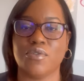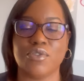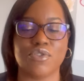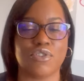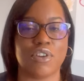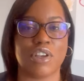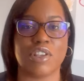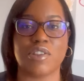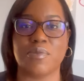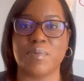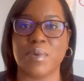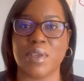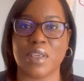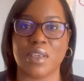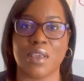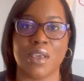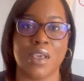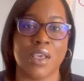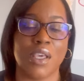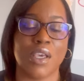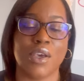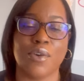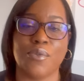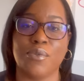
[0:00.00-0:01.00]
And trust me,
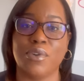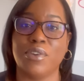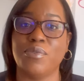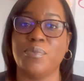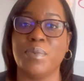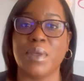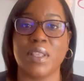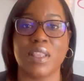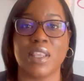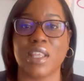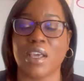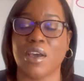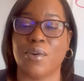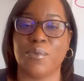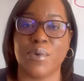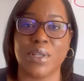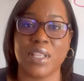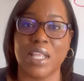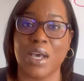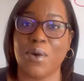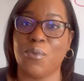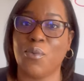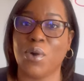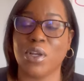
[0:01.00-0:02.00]
we've been there when
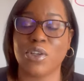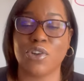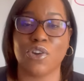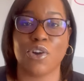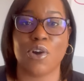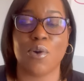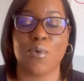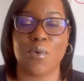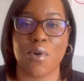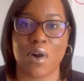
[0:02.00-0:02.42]
that one girl